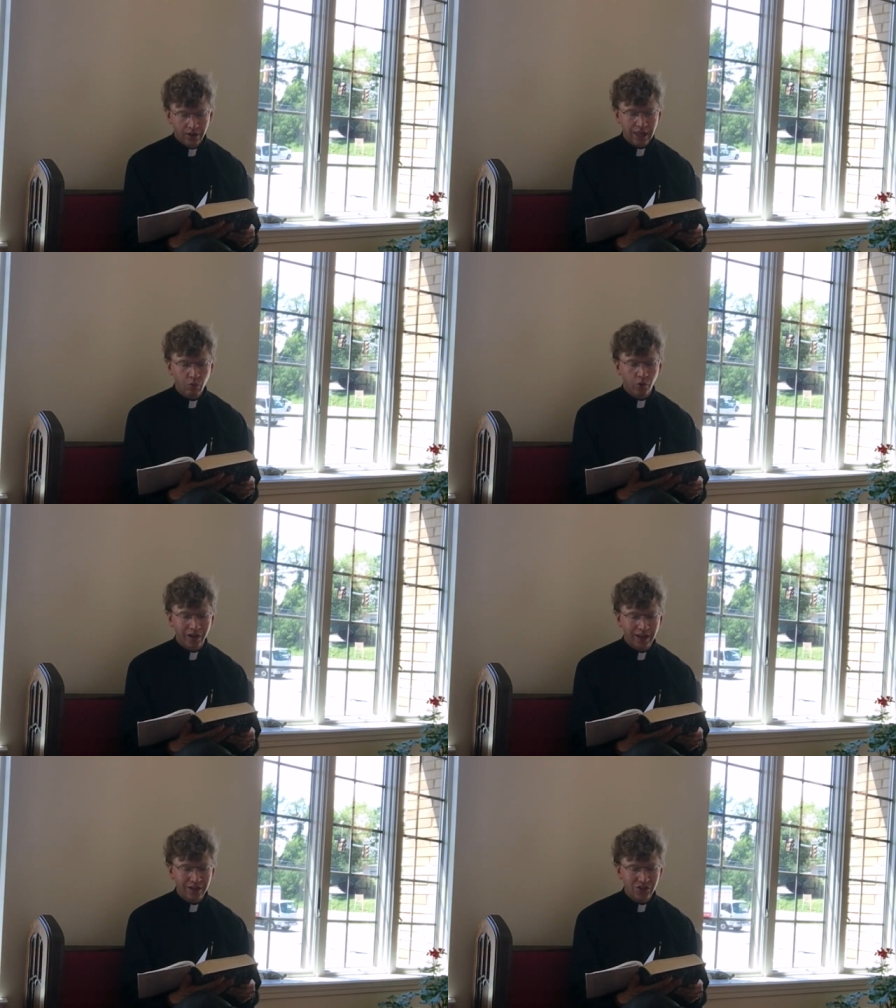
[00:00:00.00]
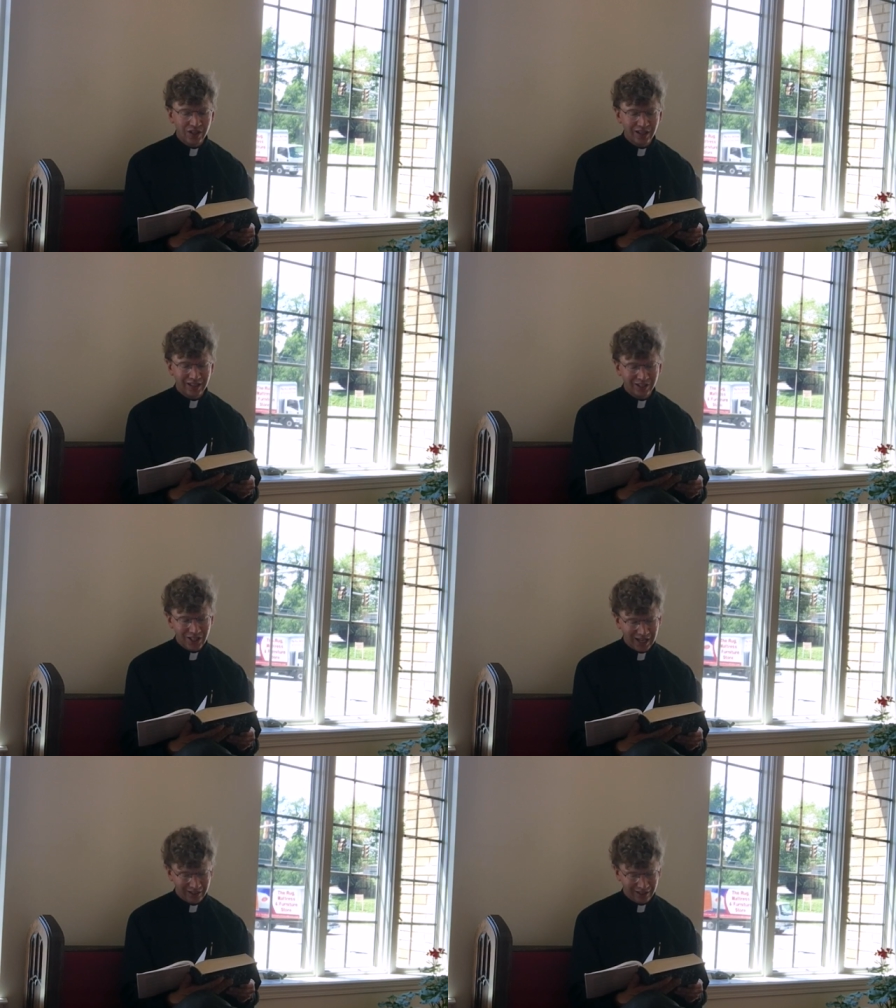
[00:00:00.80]
They were gazing
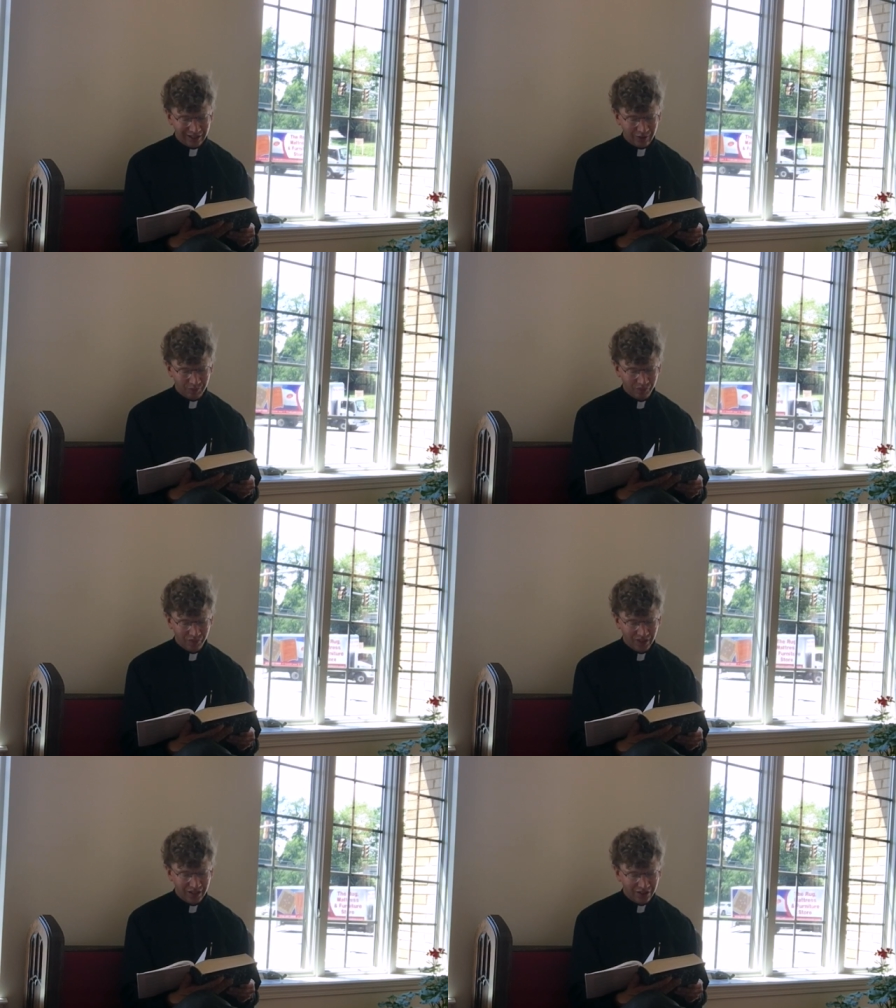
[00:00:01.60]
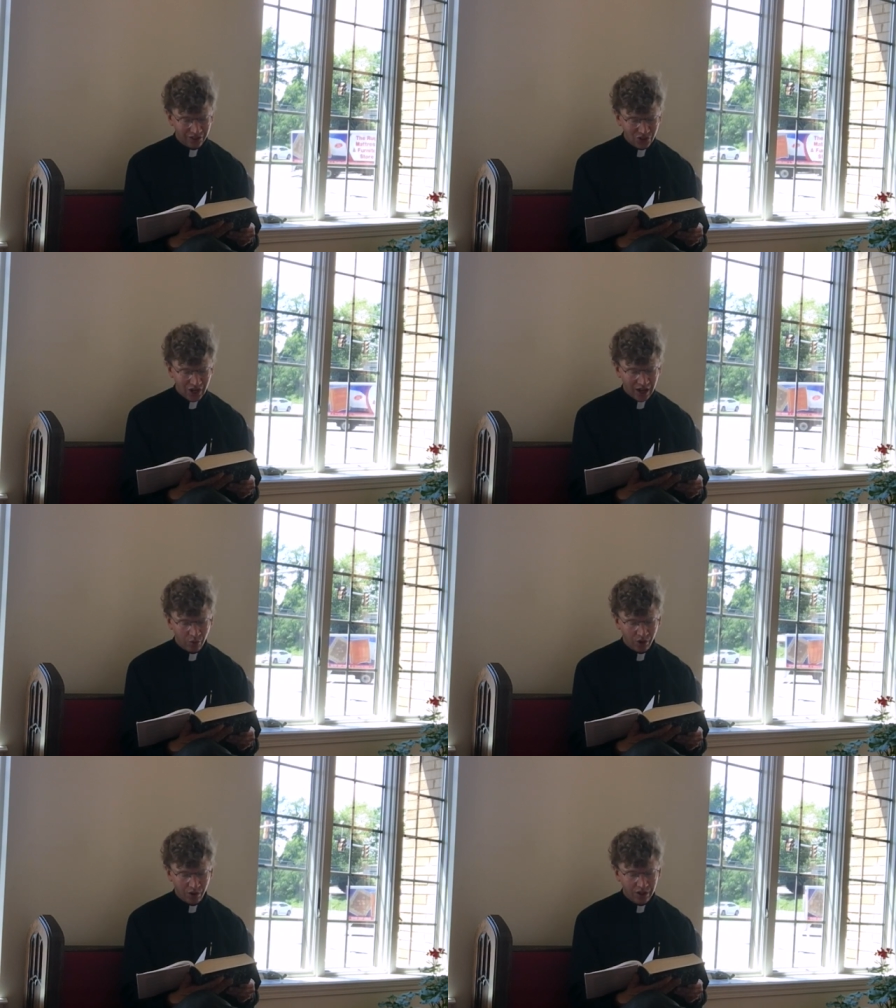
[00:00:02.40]
intently into the sky
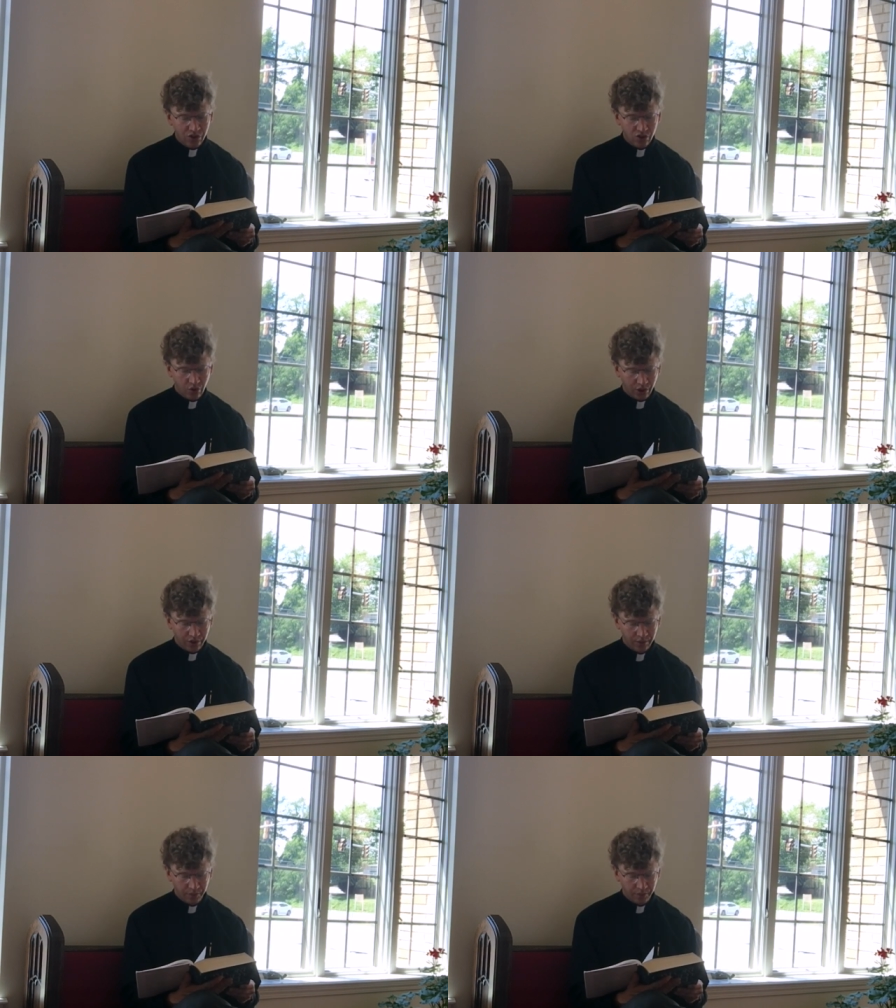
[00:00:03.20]
where he stood,